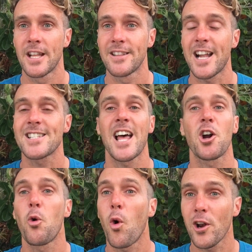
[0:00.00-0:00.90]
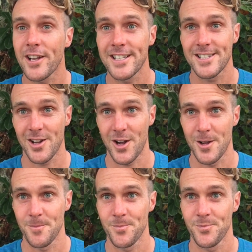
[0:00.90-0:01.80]
That's that quality time.
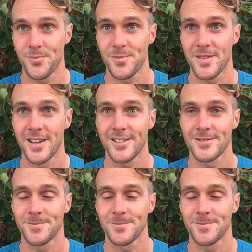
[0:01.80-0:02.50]
Yeah?